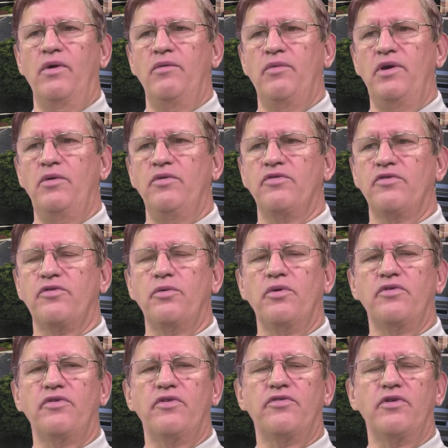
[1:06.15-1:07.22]
we use the sewer
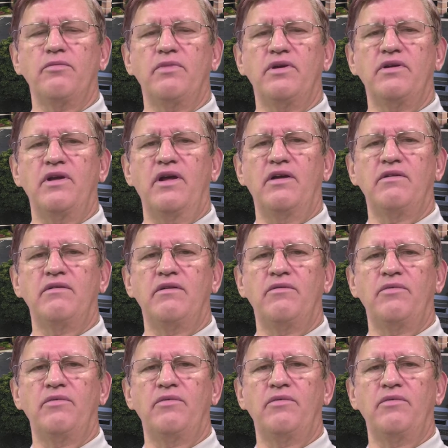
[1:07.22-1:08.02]
system, and